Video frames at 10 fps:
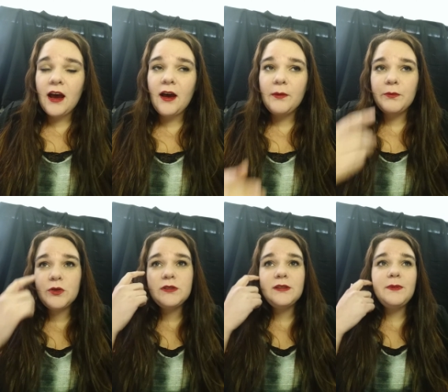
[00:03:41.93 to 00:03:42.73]
Um,
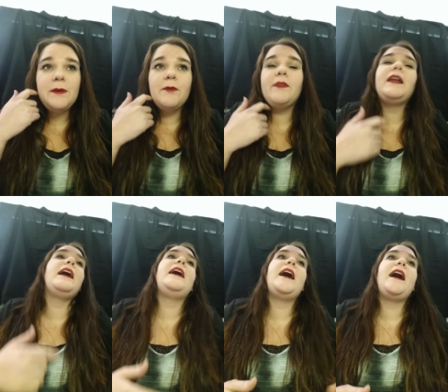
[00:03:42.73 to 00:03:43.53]
most of the people that
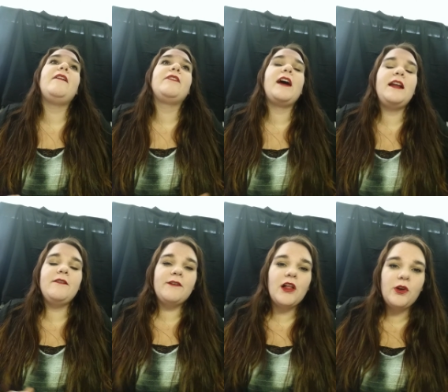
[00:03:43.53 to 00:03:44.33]
I have kind
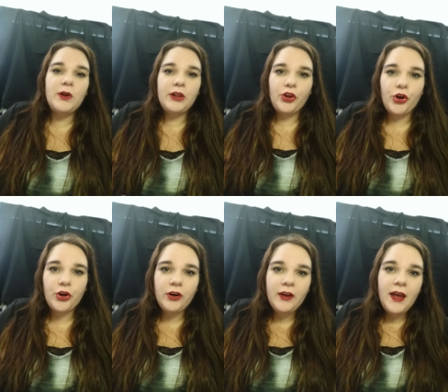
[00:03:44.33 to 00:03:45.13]
of followed and
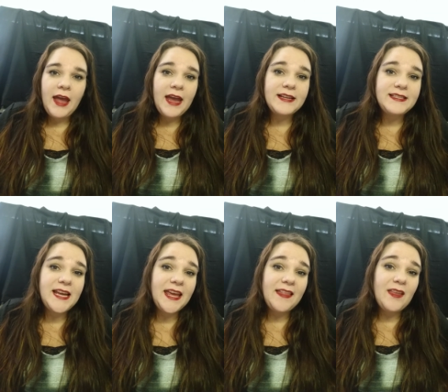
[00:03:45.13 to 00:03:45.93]
learned, it's
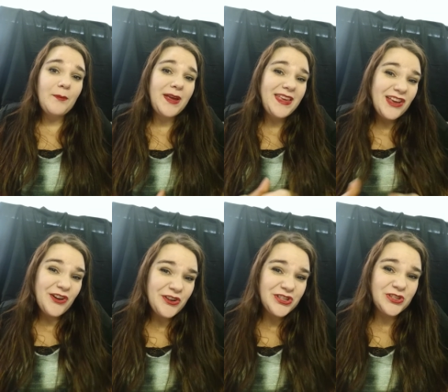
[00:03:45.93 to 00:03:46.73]
taken them a
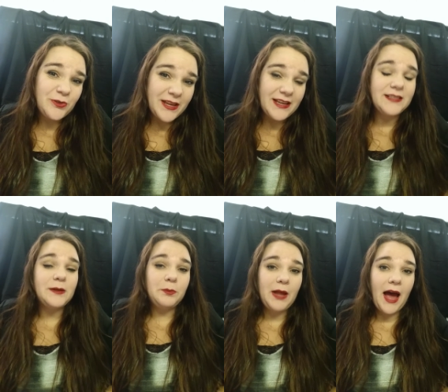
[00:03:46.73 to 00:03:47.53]
year or so to get
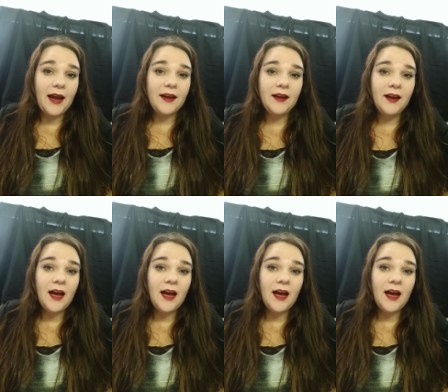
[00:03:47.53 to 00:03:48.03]
to black.